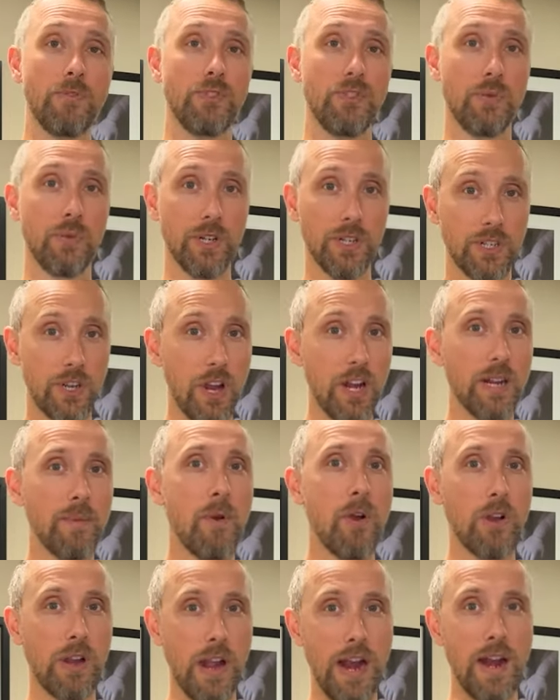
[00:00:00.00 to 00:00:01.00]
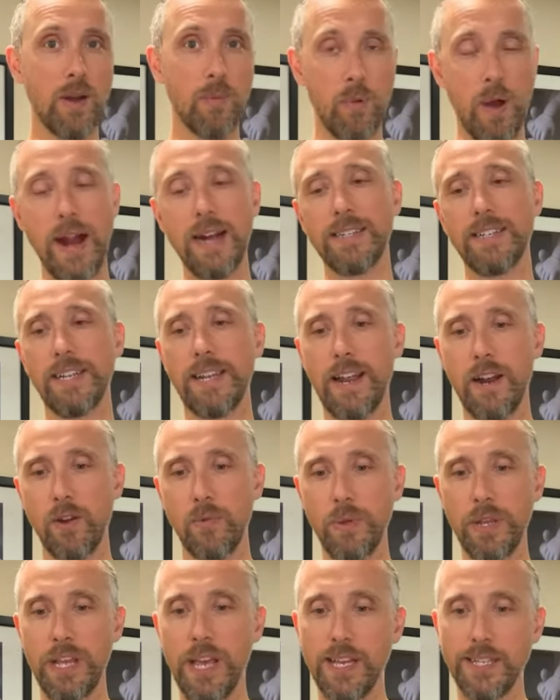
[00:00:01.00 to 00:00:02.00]
So we're going to talk about chiropractic care
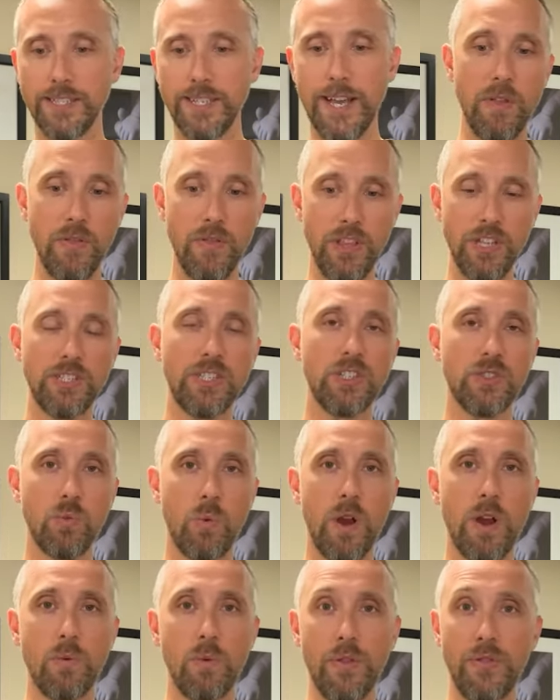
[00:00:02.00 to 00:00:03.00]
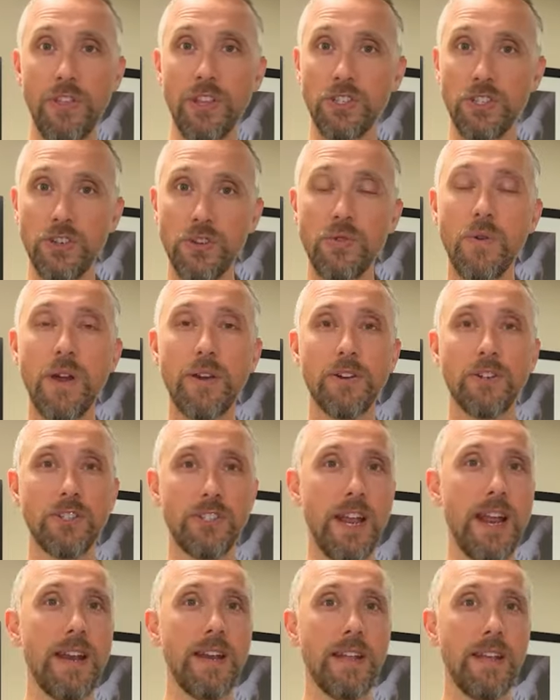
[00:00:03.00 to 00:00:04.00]
because this is where with this new
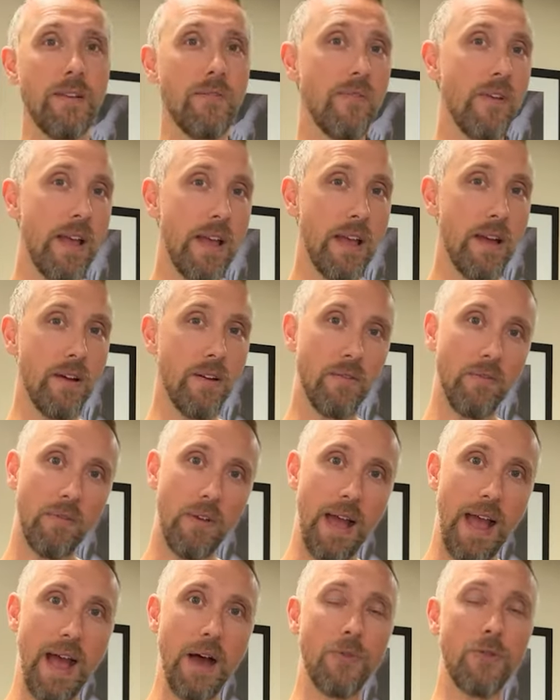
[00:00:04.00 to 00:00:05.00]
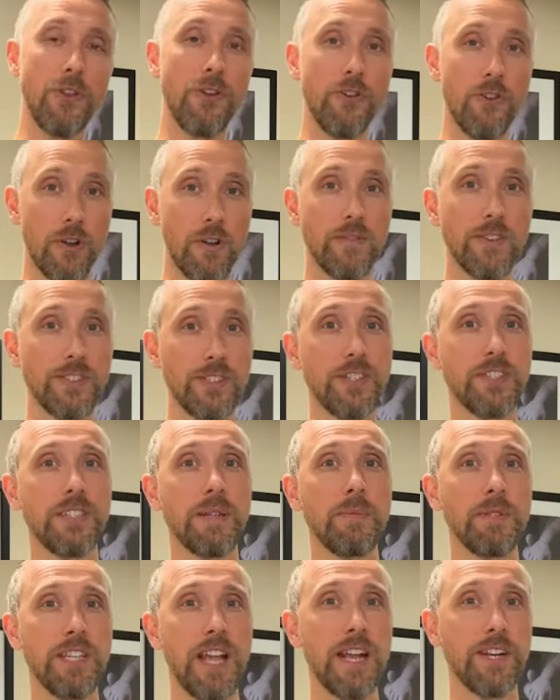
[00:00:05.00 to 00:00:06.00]
understanding of, of how the nervous
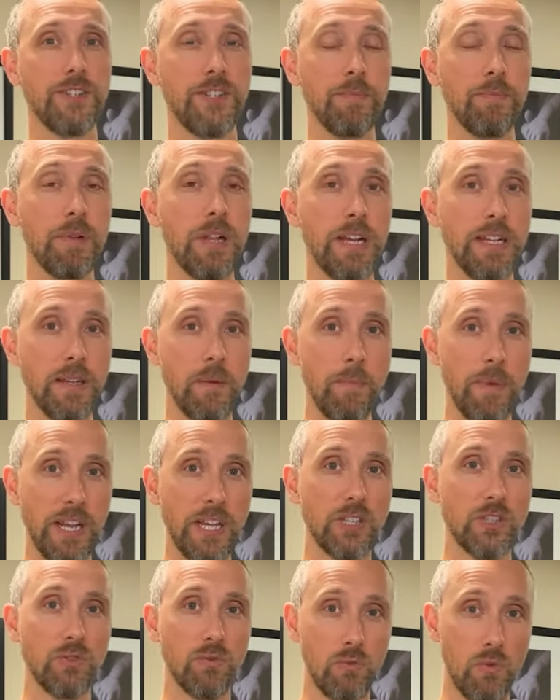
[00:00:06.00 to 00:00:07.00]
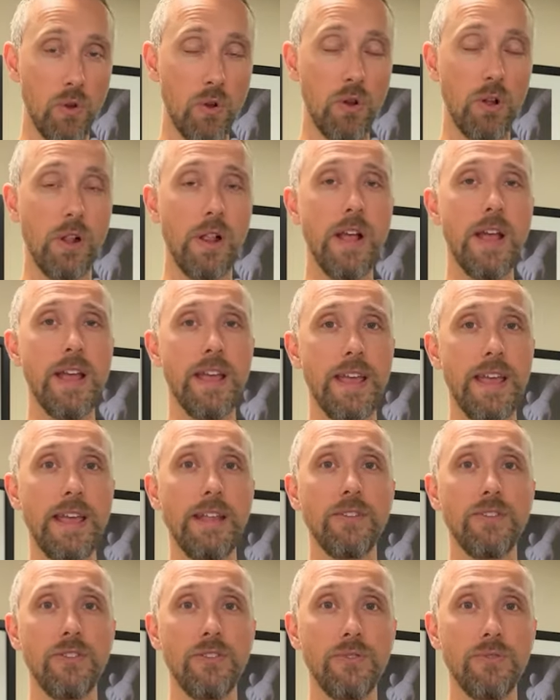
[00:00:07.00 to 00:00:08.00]
system is actually playing the biggest role
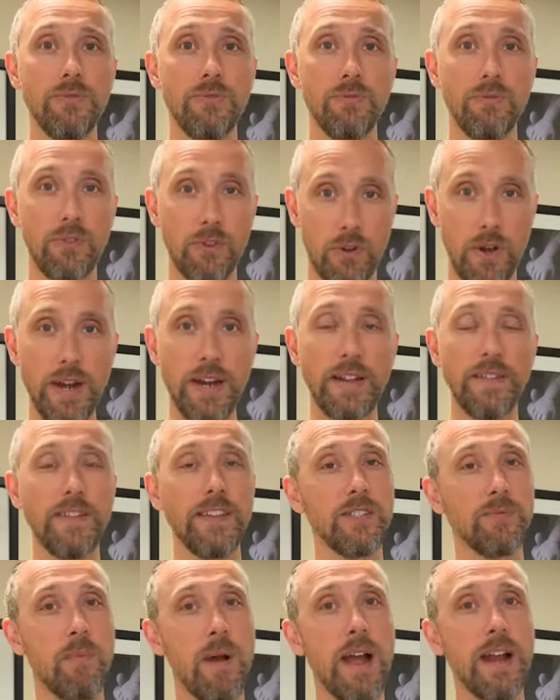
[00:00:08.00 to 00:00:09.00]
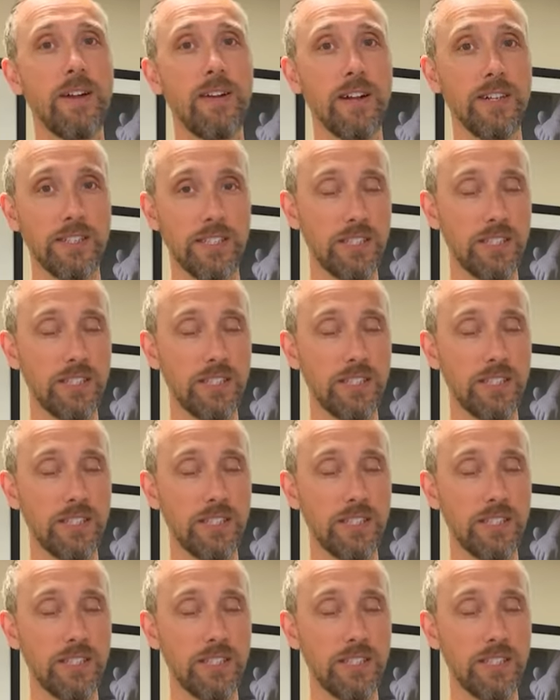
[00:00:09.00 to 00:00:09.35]
into creating these migraines.